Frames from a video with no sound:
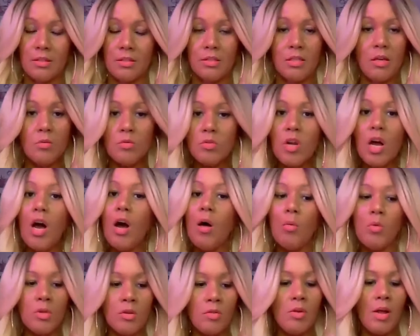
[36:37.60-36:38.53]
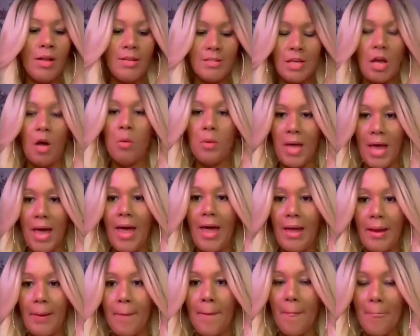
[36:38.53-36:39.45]
So no, it's
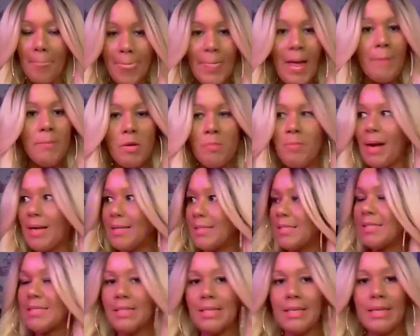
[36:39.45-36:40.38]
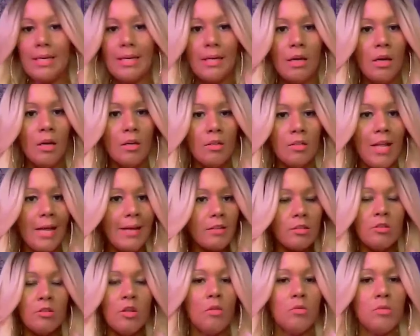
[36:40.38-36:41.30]
okay. Yep, you about to see, like,
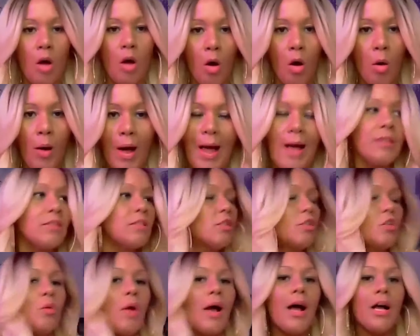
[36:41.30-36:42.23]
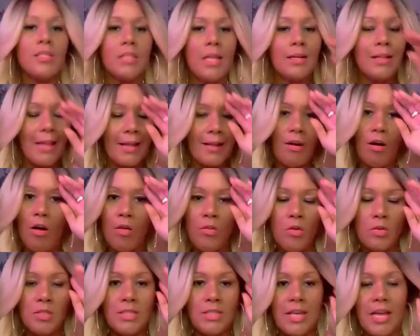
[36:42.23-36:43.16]
you know, the old house, the new house, like all
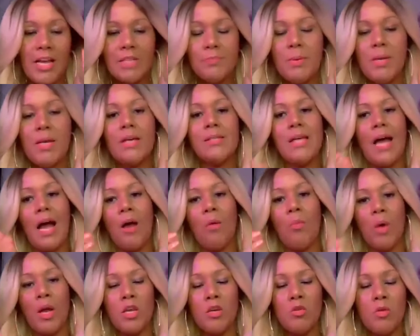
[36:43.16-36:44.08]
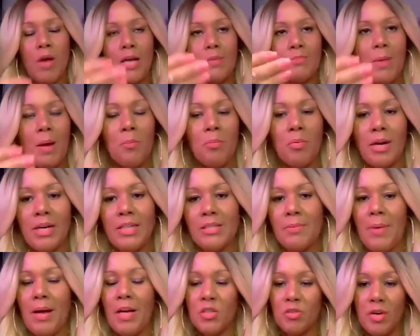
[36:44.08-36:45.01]
those things, because I want you guys, my brand is
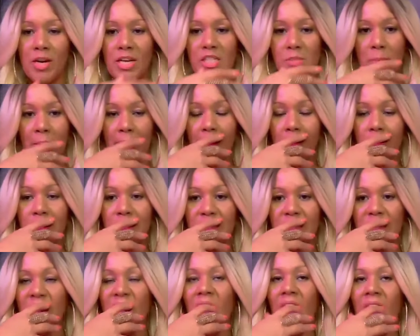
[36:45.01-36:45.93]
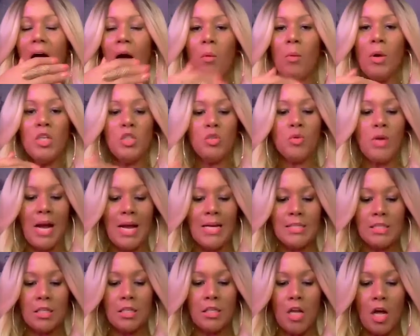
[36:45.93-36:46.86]
about transparency. I want you
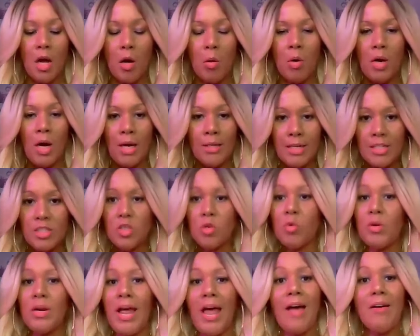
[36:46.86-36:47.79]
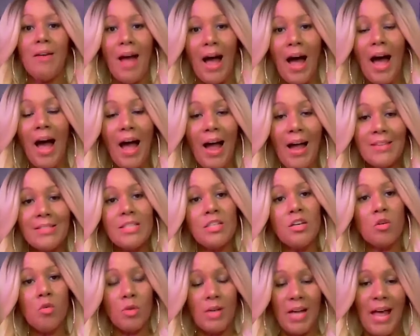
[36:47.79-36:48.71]
guys to know that you're going to have highs and
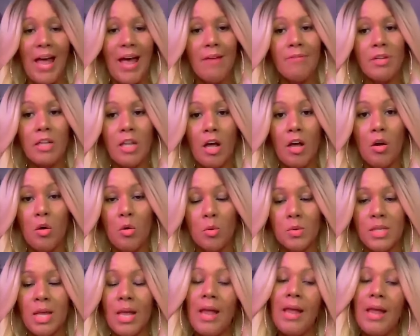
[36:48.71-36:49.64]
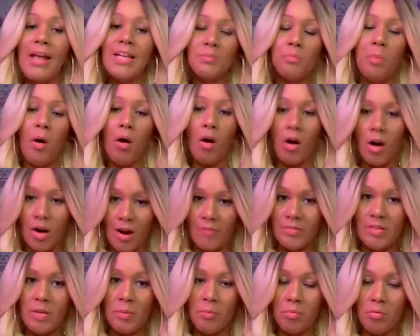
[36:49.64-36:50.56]
you're going to have lows. It's part
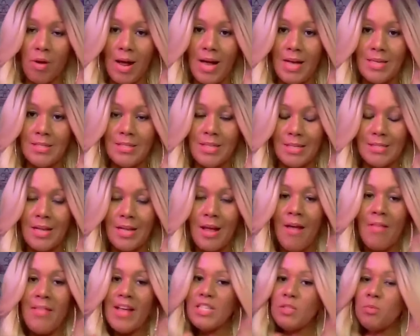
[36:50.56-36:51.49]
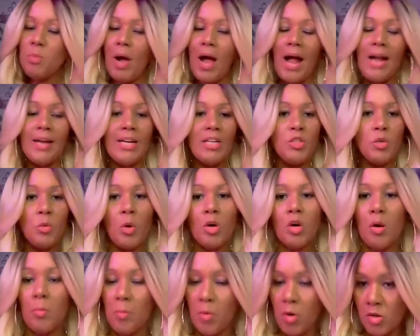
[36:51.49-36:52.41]
of the process. That's why I need you to
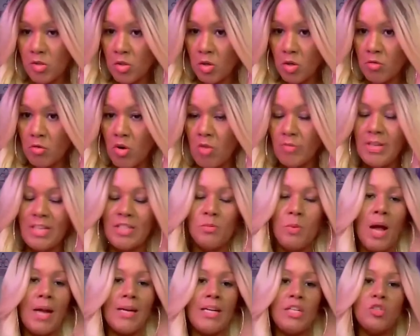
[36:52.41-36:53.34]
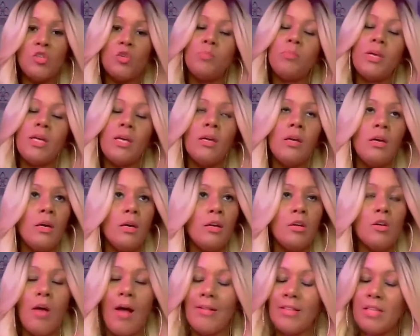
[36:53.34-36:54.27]
work on personal growth. That's why I need you to be,
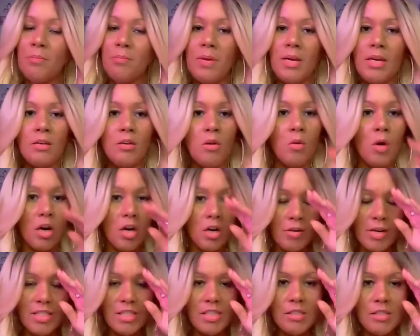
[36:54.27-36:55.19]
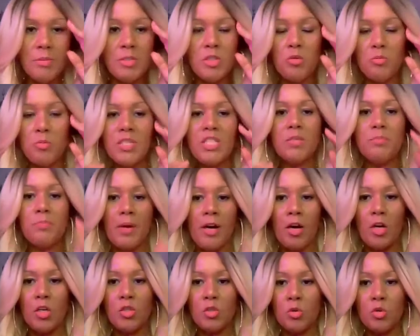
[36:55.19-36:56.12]
you don't have to be, you know, a Christian, but you be
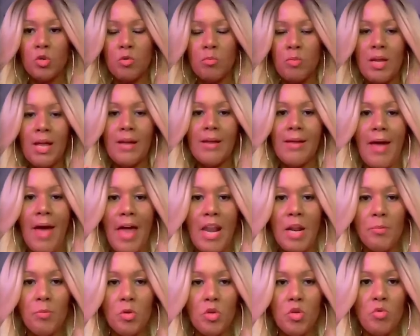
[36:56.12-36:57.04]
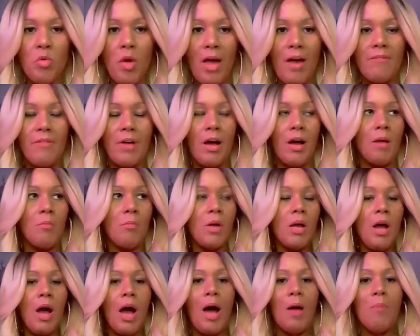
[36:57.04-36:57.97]
spiritual. You be accountable. You have
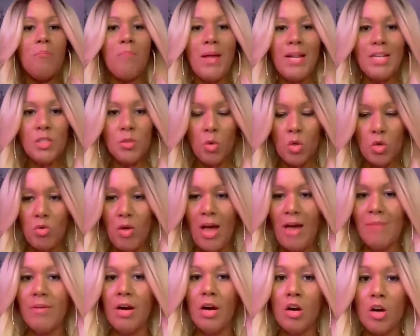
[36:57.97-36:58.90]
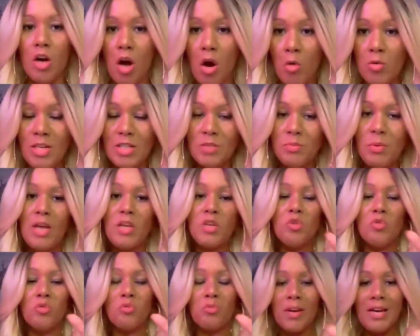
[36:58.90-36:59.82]
a mentor. You have a coach. That's why you